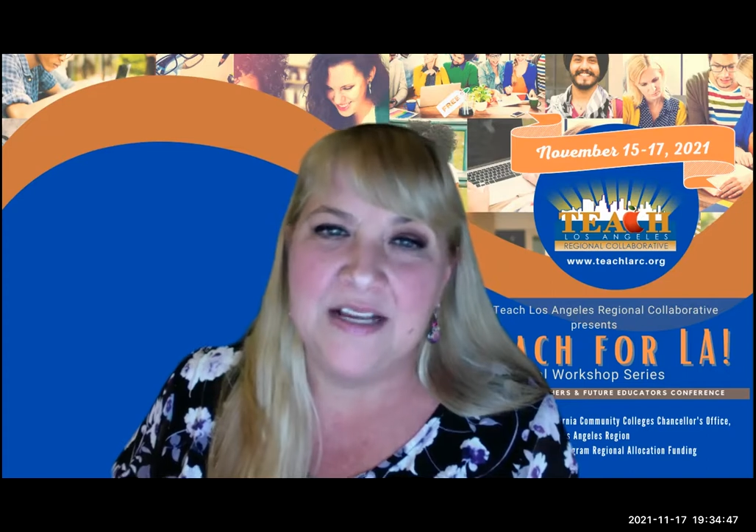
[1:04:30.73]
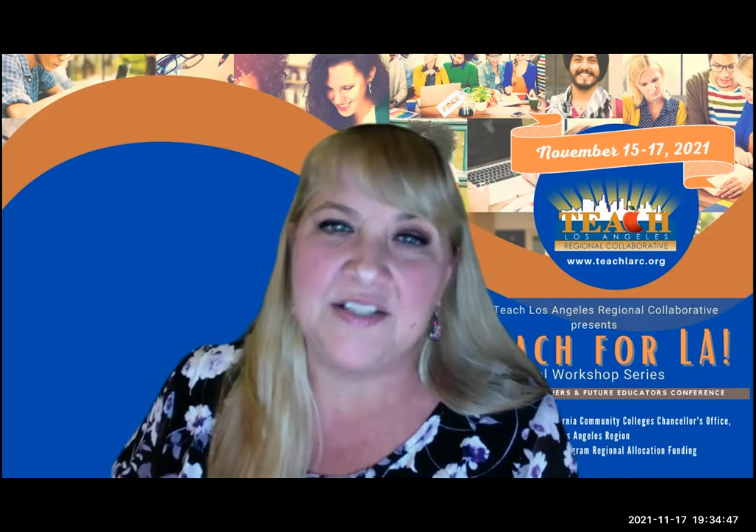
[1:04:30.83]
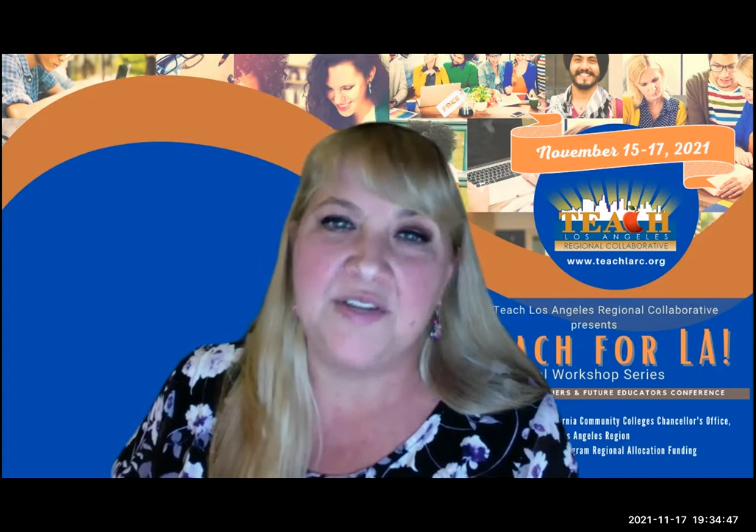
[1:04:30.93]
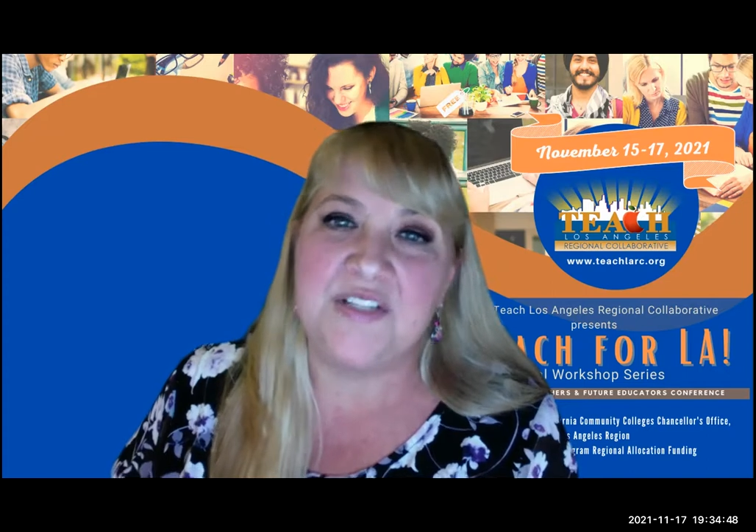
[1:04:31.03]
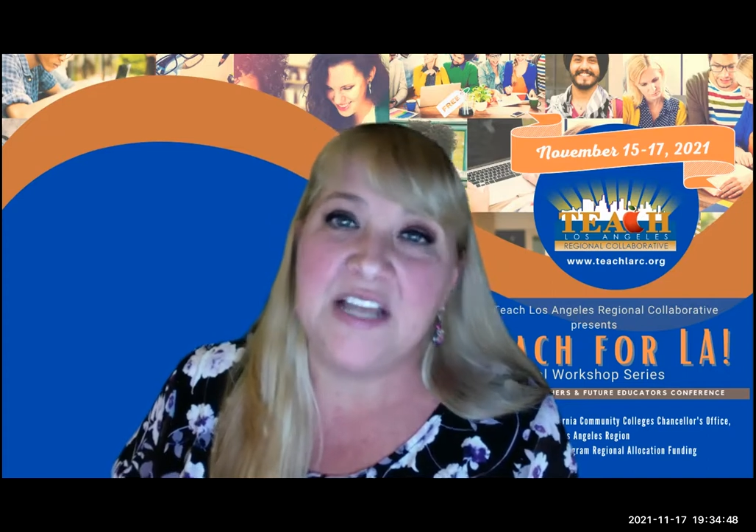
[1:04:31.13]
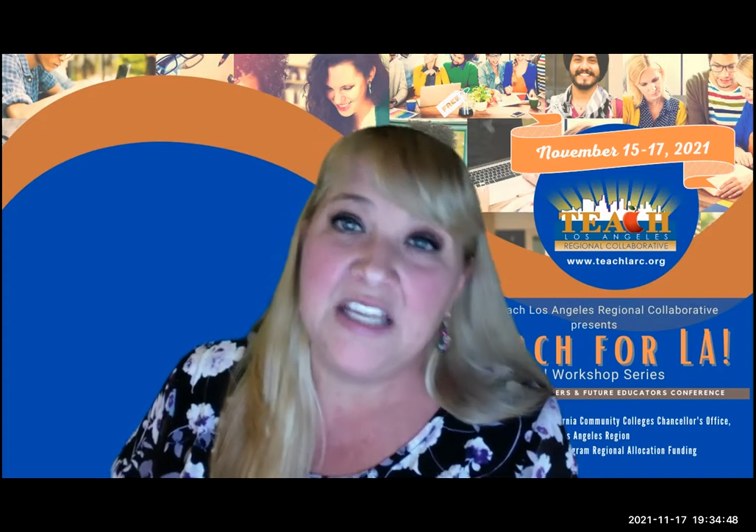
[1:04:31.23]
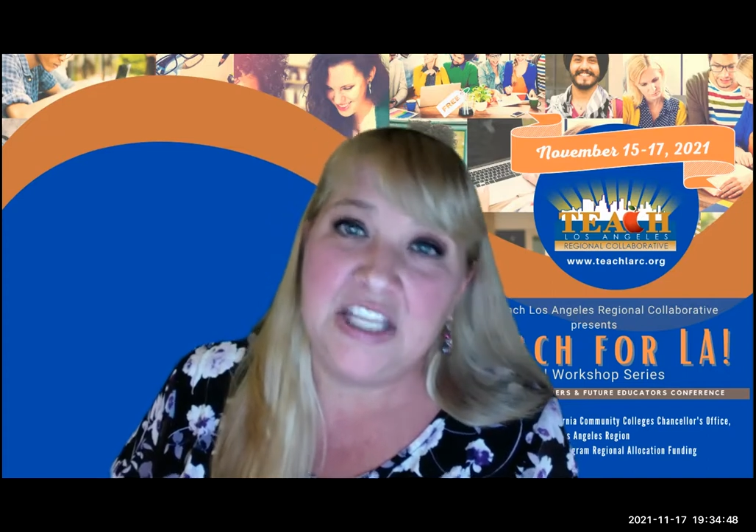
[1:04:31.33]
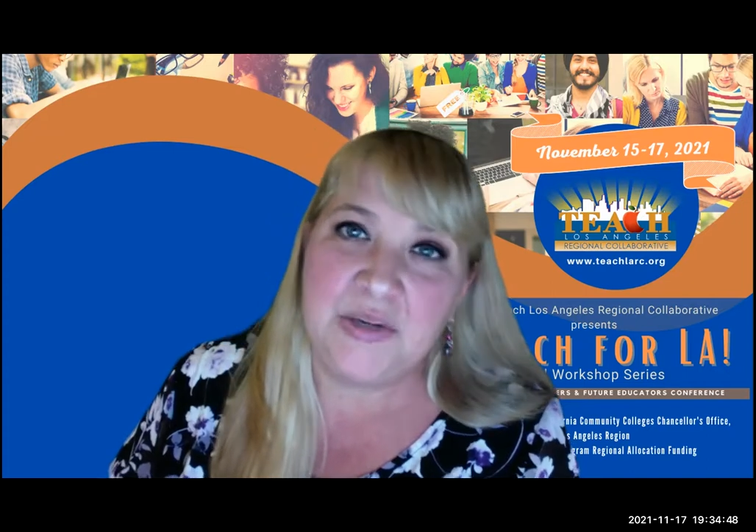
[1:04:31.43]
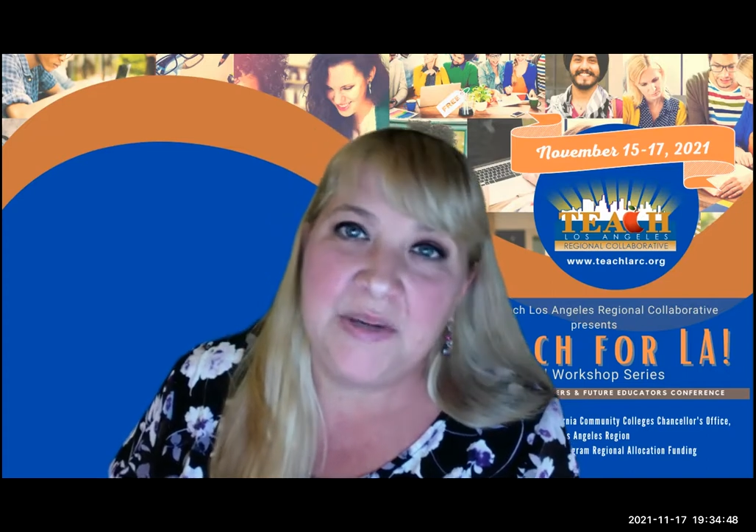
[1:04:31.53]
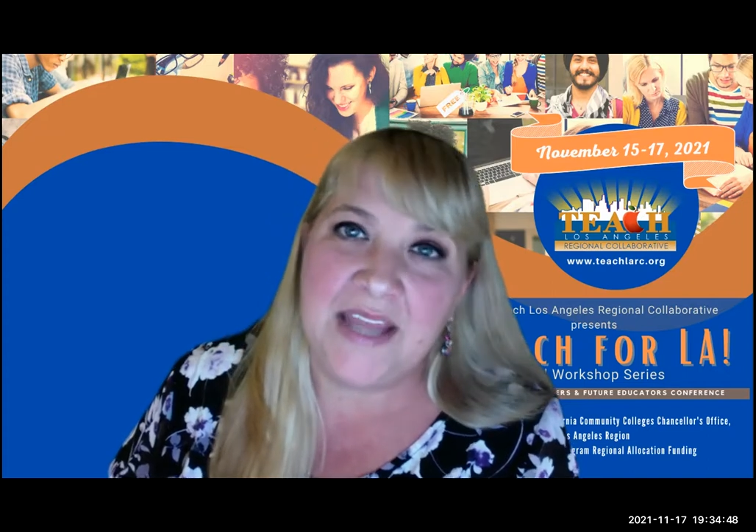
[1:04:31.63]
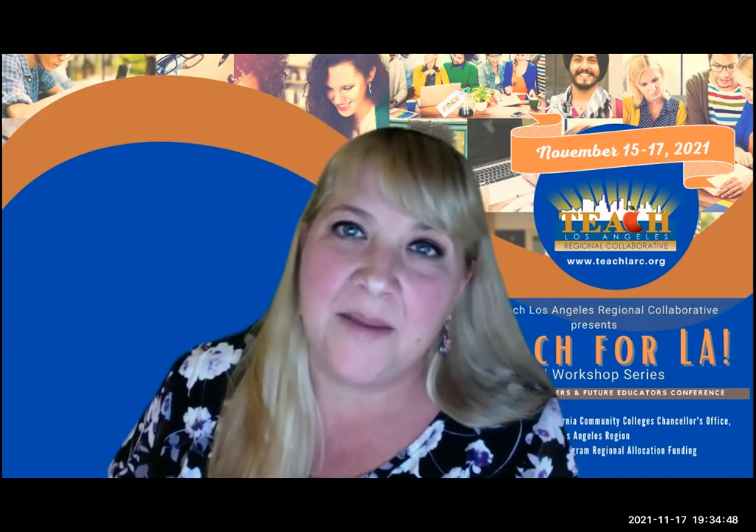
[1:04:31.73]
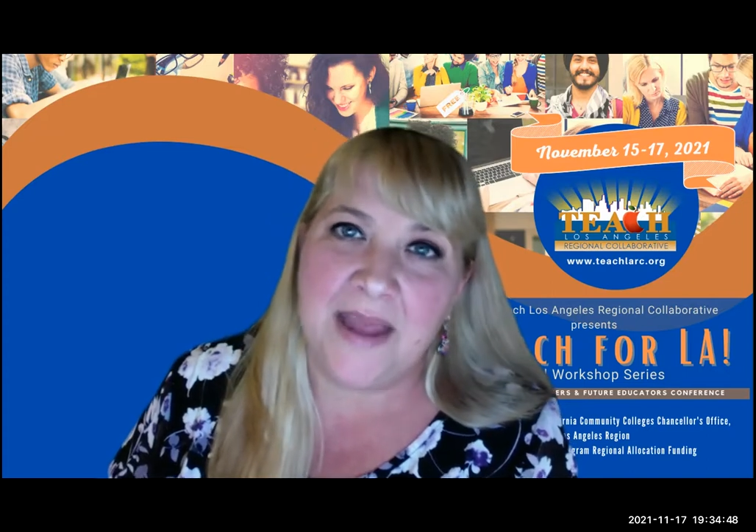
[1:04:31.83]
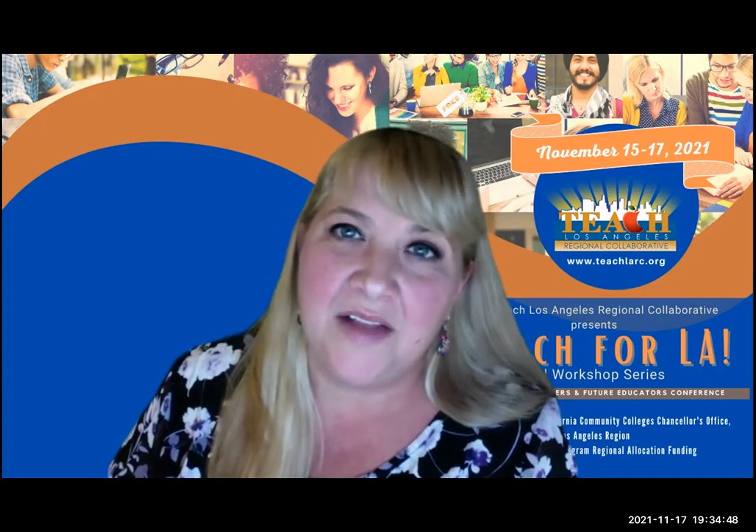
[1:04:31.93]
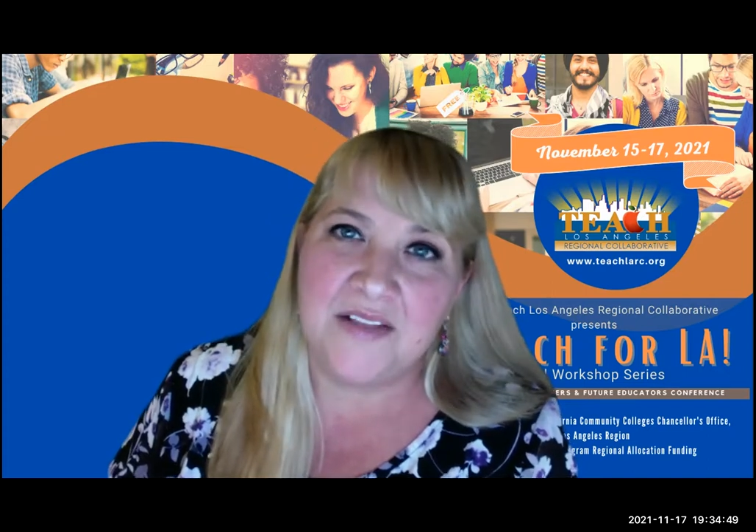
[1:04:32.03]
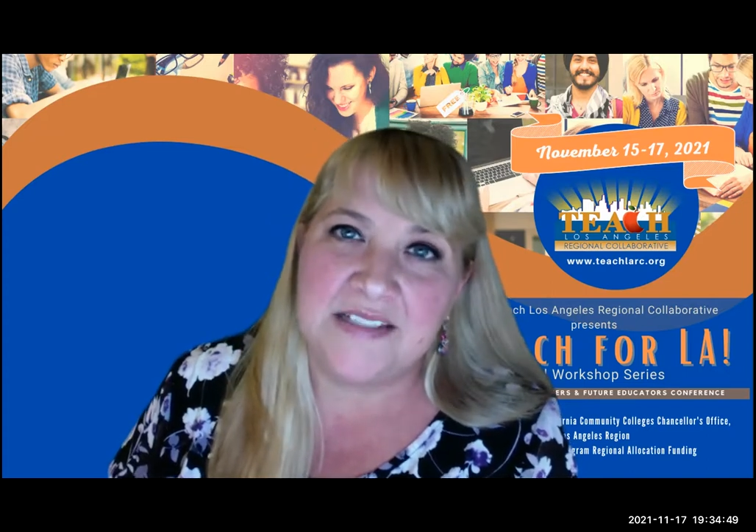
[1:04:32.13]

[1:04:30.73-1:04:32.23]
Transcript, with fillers: So Doug Huey out of Mount